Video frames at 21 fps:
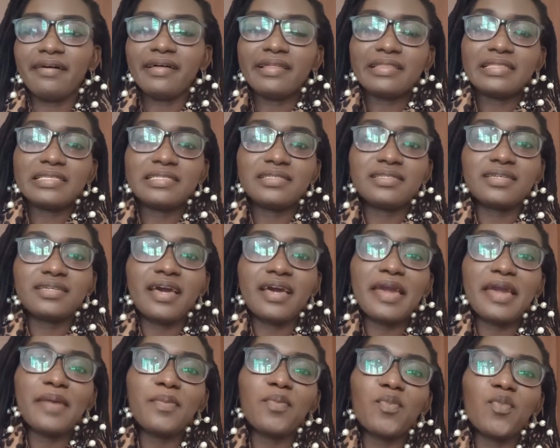This
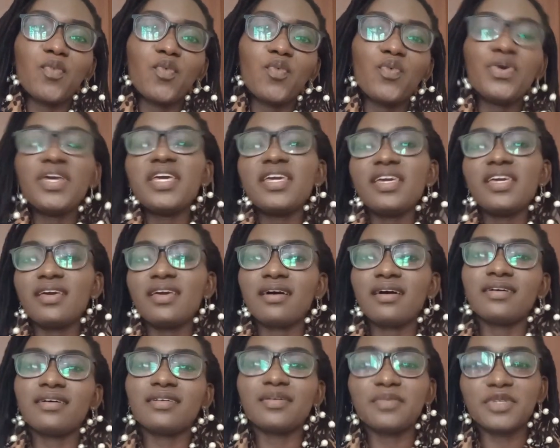time we are
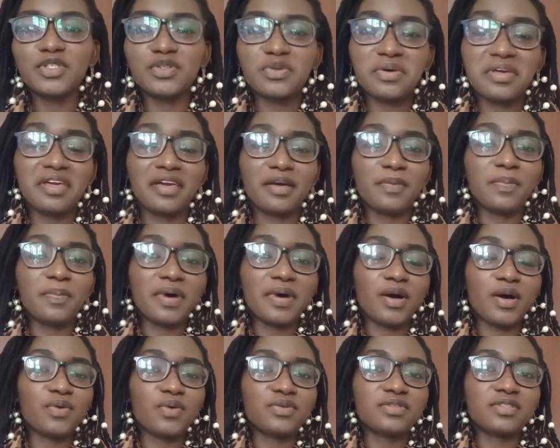going to be talking
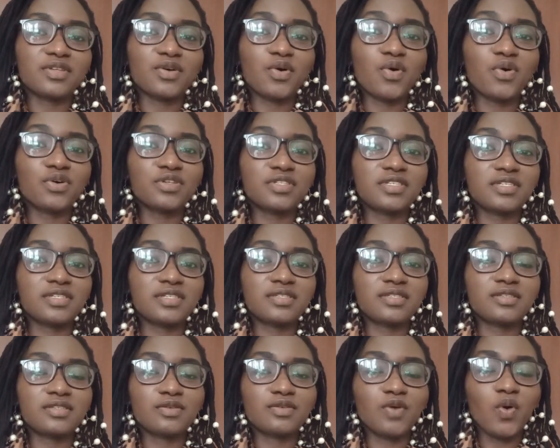about the
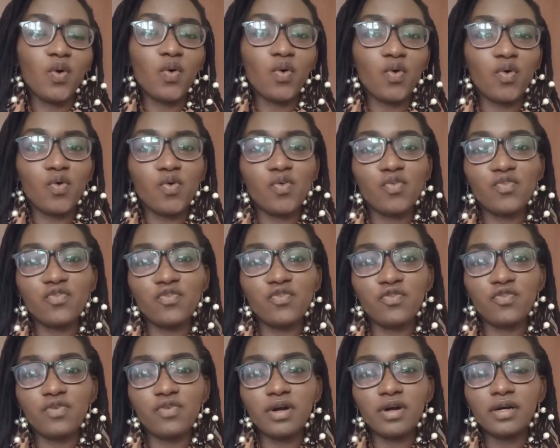causes of
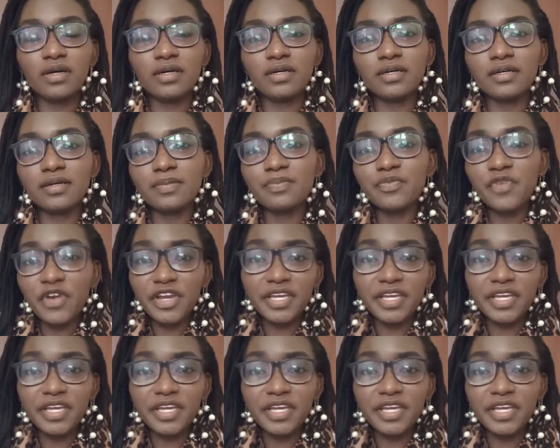lock